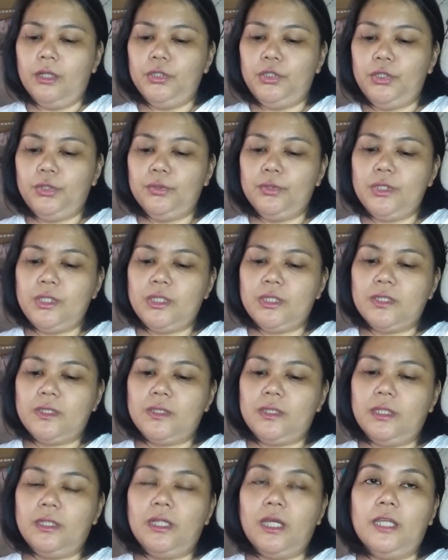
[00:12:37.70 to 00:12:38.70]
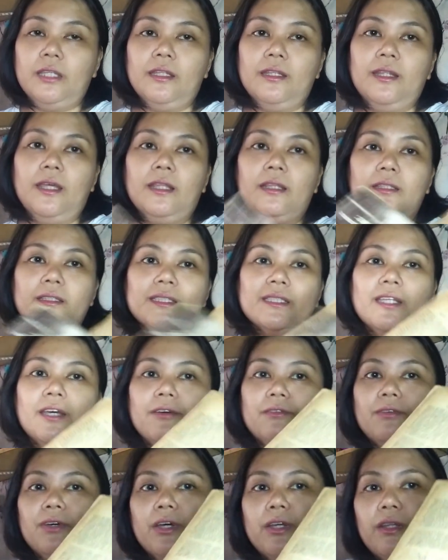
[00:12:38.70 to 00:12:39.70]
June 16,
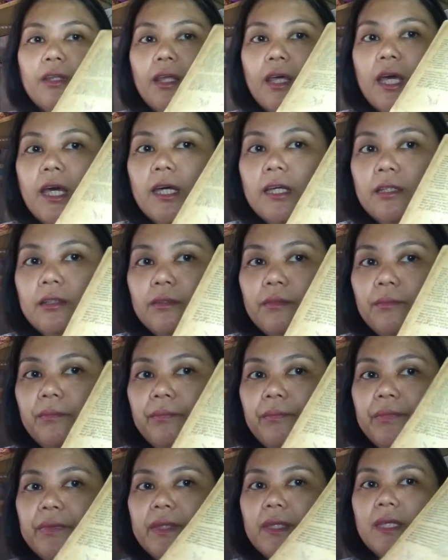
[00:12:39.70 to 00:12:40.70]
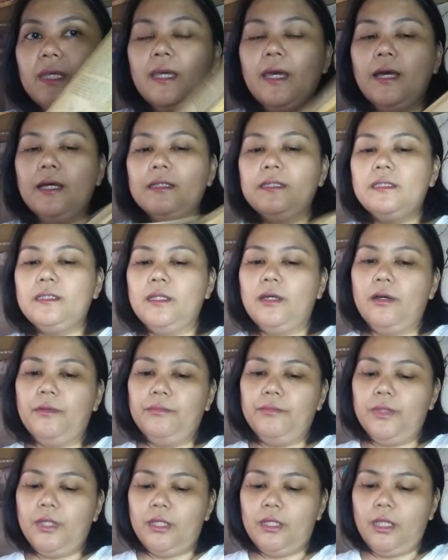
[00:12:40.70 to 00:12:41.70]
1997, and he has
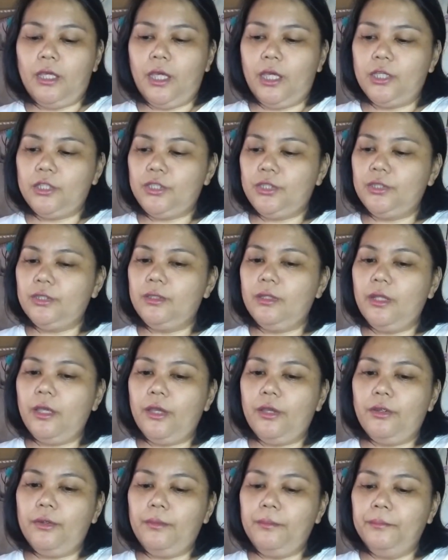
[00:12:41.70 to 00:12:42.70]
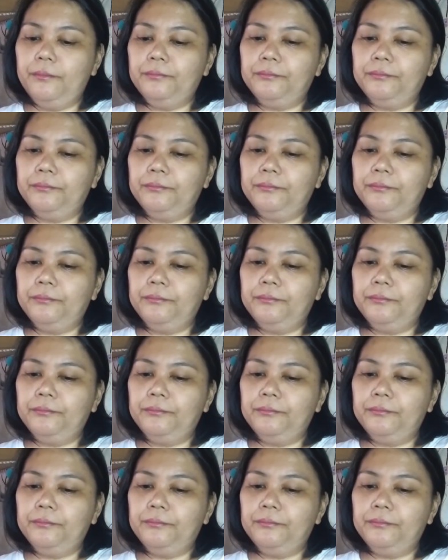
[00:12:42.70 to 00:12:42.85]
some dedication there.